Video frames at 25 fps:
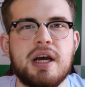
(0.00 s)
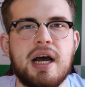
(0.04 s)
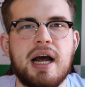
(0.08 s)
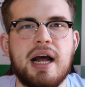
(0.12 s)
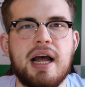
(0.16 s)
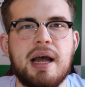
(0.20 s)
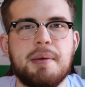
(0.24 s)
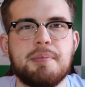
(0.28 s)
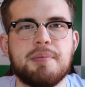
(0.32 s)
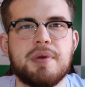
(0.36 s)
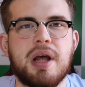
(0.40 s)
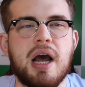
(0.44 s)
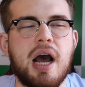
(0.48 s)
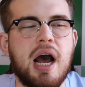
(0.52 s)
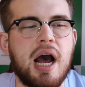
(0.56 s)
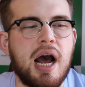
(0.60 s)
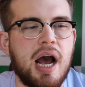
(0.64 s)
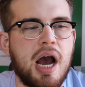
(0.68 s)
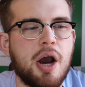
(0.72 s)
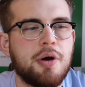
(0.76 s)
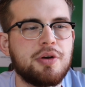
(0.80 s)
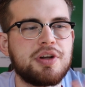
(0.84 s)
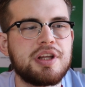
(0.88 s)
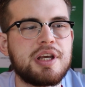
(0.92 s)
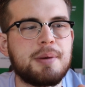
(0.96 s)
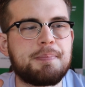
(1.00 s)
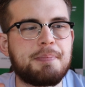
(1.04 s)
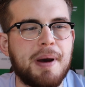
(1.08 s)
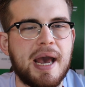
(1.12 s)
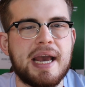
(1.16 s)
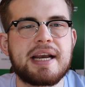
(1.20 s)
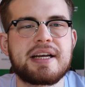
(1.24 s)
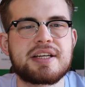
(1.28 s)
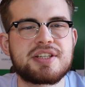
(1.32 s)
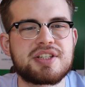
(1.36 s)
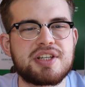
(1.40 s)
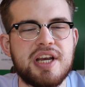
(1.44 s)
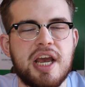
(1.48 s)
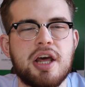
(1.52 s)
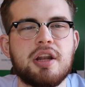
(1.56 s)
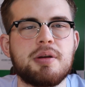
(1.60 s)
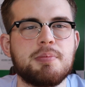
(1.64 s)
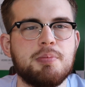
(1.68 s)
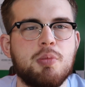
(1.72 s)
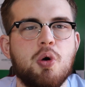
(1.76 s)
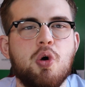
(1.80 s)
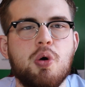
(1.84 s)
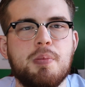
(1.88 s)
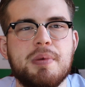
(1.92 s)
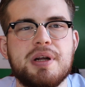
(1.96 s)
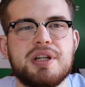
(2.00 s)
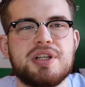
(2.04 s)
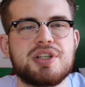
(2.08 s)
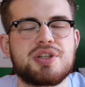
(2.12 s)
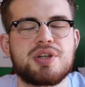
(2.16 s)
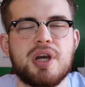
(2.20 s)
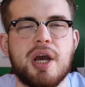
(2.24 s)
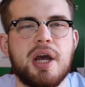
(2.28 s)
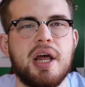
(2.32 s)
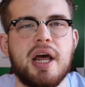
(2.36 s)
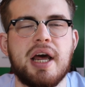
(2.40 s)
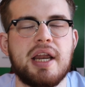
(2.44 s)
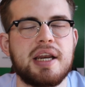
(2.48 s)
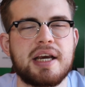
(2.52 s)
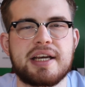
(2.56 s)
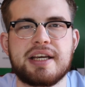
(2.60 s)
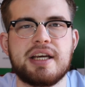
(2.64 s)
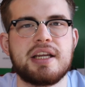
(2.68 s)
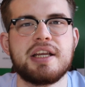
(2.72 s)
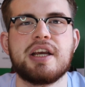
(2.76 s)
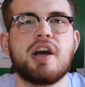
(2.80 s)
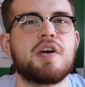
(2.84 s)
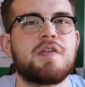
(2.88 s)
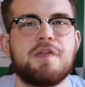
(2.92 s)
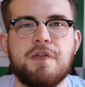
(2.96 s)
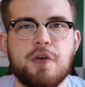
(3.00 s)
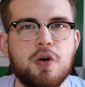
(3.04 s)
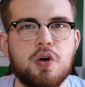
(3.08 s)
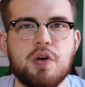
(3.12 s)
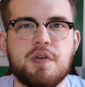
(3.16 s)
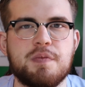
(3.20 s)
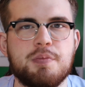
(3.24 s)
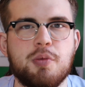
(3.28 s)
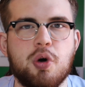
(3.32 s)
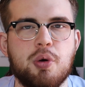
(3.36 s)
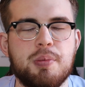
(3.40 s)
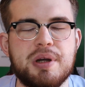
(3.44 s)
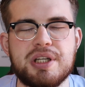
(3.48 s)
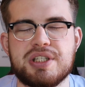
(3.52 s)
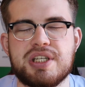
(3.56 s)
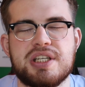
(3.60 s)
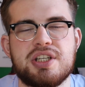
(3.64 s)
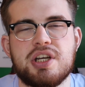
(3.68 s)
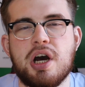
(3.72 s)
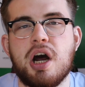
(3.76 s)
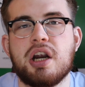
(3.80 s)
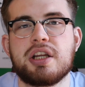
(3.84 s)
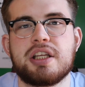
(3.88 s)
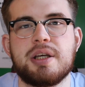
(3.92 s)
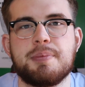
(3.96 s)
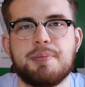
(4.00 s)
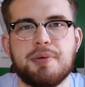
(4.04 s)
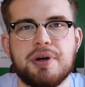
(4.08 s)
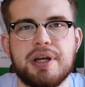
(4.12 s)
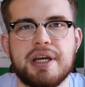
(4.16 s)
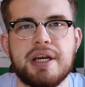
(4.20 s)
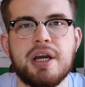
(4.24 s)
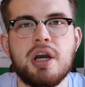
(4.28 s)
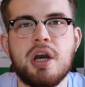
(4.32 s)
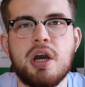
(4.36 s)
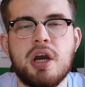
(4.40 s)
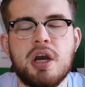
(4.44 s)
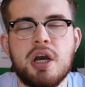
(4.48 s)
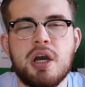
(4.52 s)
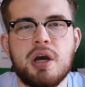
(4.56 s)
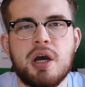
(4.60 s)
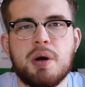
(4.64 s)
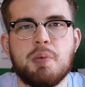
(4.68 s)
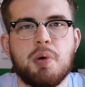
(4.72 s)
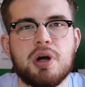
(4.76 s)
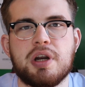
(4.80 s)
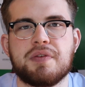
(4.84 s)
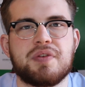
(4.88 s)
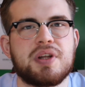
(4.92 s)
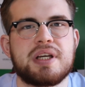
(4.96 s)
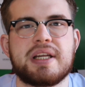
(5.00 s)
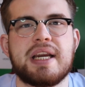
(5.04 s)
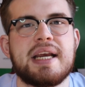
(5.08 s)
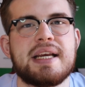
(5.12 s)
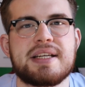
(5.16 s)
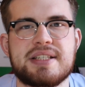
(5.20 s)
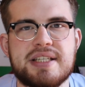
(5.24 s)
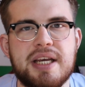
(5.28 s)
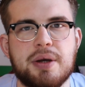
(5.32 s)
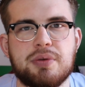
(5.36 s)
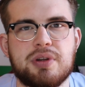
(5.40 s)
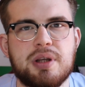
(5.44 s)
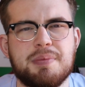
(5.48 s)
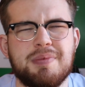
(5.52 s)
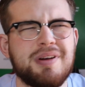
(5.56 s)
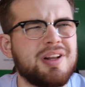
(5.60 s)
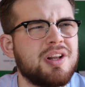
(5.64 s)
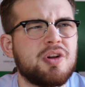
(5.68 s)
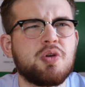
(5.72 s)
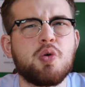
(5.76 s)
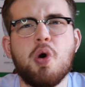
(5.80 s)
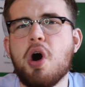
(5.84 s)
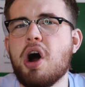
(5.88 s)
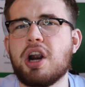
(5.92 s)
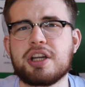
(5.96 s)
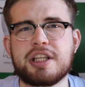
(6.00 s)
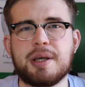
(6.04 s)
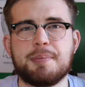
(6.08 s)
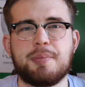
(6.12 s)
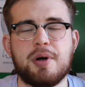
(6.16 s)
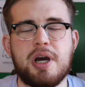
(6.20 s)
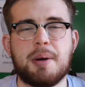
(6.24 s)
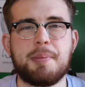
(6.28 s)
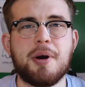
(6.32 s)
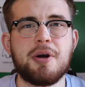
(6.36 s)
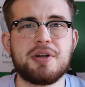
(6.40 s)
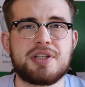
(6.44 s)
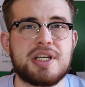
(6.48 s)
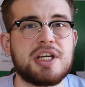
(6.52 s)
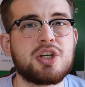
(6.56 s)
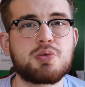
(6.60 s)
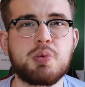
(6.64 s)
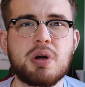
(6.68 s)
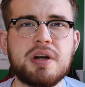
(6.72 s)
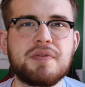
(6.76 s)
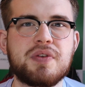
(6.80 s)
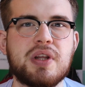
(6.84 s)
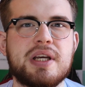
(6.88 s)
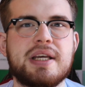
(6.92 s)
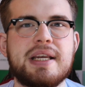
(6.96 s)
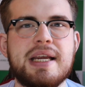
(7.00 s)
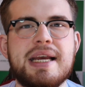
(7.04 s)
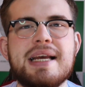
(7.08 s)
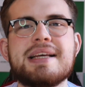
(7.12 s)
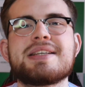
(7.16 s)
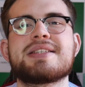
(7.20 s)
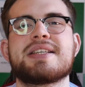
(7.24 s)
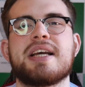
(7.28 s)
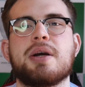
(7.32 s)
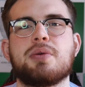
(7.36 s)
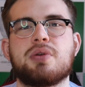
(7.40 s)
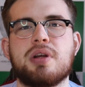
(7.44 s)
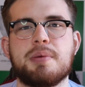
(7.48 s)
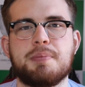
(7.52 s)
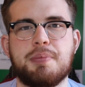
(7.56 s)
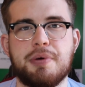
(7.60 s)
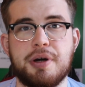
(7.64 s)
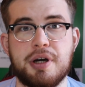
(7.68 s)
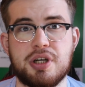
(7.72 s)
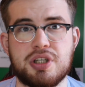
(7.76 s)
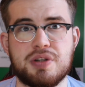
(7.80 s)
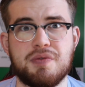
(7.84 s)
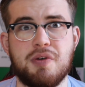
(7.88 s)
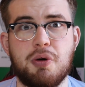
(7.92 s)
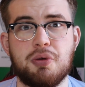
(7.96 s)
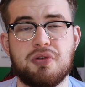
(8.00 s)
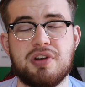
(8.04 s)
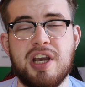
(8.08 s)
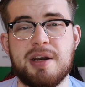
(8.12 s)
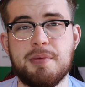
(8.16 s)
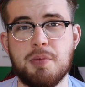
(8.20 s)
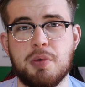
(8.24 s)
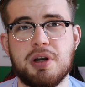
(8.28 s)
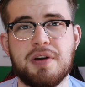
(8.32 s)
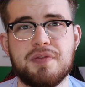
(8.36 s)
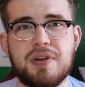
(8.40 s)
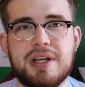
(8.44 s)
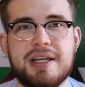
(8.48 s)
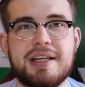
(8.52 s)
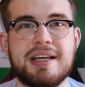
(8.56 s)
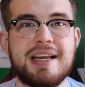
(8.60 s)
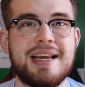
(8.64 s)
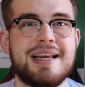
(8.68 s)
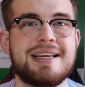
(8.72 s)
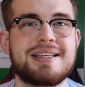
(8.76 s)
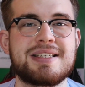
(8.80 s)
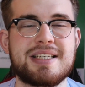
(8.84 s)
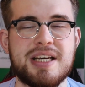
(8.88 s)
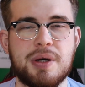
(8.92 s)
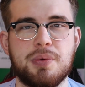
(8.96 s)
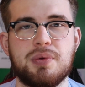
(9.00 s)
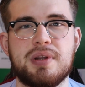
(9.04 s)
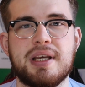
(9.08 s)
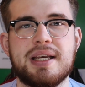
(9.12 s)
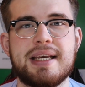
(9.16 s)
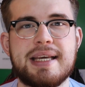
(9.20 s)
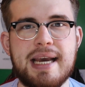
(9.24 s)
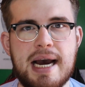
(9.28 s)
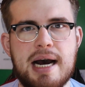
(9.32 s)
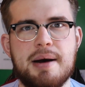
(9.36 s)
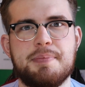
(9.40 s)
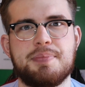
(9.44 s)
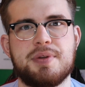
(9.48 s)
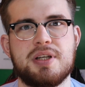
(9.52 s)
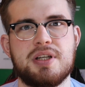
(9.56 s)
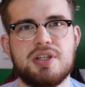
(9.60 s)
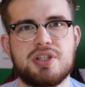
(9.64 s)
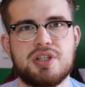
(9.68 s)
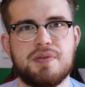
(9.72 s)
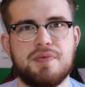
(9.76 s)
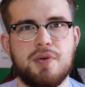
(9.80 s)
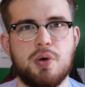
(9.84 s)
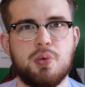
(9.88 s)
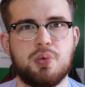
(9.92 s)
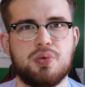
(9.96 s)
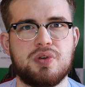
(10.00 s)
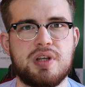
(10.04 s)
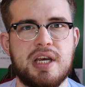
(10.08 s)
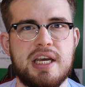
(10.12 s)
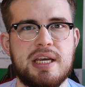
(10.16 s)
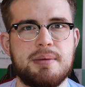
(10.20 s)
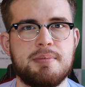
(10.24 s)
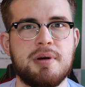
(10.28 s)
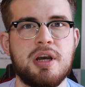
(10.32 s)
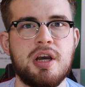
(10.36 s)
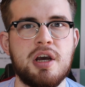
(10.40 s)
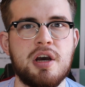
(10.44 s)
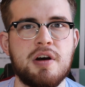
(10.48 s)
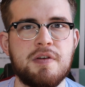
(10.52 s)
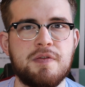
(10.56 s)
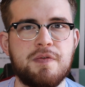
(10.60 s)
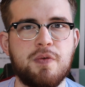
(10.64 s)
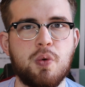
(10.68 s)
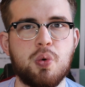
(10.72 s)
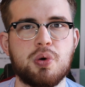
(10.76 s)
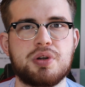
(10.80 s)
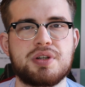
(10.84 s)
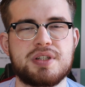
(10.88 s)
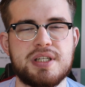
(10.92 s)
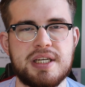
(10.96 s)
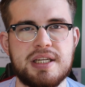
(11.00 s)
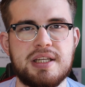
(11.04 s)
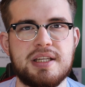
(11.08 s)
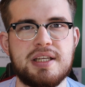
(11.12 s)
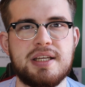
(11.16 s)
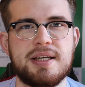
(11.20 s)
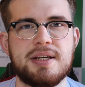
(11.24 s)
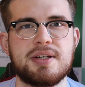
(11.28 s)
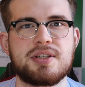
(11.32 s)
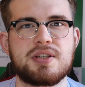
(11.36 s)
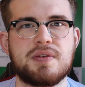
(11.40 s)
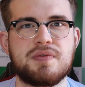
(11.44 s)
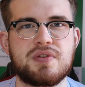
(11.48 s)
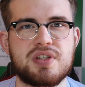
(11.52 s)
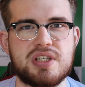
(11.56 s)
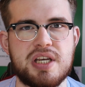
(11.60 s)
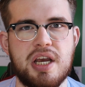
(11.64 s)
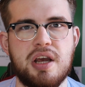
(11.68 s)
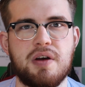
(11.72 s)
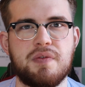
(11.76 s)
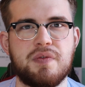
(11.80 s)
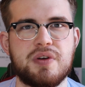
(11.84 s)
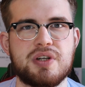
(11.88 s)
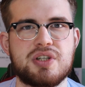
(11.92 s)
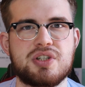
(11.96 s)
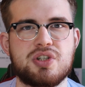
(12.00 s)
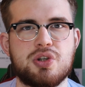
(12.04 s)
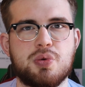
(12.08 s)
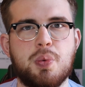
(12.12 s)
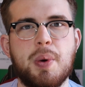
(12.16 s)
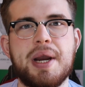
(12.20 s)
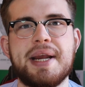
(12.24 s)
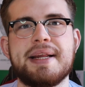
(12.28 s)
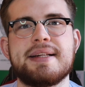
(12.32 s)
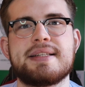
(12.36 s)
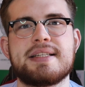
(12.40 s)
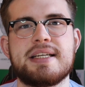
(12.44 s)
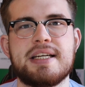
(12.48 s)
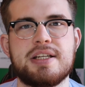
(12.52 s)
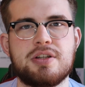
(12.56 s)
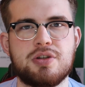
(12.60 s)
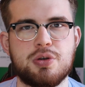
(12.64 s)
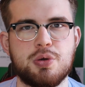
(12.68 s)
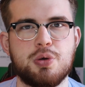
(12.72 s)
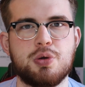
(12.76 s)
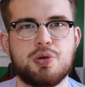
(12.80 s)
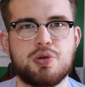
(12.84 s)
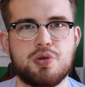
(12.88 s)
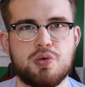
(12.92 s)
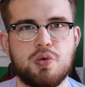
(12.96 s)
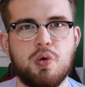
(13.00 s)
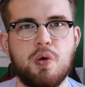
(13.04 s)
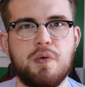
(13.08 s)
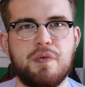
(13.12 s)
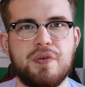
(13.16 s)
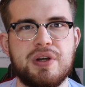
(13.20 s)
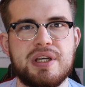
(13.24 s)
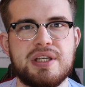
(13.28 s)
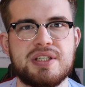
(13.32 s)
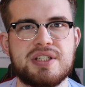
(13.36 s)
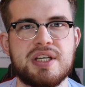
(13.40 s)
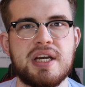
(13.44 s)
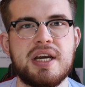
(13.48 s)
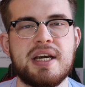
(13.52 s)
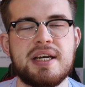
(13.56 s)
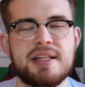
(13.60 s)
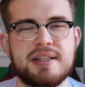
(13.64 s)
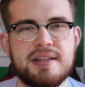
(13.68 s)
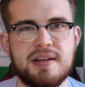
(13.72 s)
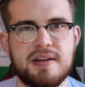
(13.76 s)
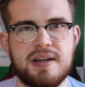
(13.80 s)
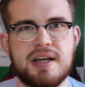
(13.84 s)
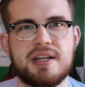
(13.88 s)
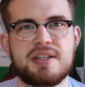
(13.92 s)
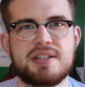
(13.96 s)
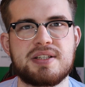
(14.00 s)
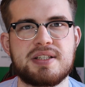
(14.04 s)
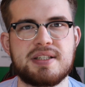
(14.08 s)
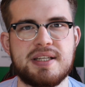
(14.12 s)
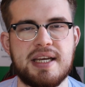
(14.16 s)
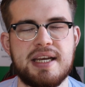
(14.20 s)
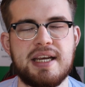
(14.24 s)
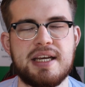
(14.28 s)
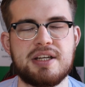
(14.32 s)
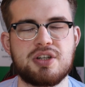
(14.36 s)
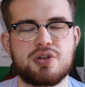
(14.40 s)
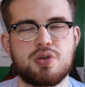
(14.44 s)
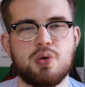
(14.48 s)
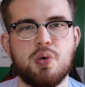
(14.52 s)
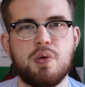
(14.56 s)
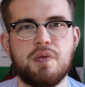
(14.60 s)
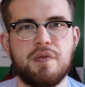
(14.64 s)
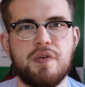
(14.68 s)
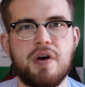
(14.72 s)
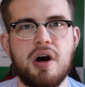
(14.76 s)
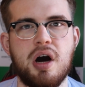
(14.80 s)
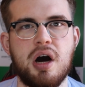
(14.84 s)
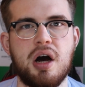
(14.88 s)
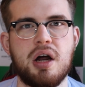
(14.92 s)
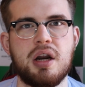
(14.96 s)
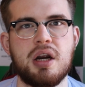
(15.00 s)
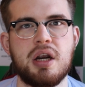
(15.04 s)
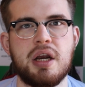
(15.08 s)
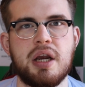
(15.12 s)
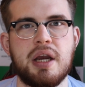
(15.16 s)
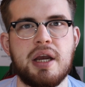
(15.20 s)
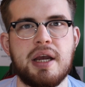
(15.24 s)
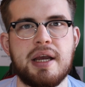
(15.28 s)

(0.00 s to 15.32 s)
How do you pick certain moments in a career full of moments? He's arguably one of the greatest Celtic, and no arguably about it, he's one of the greatest Celtic players of all time, one of the greatest Celtic captains of all time, 14 years of service, 22 trophies to this date so far.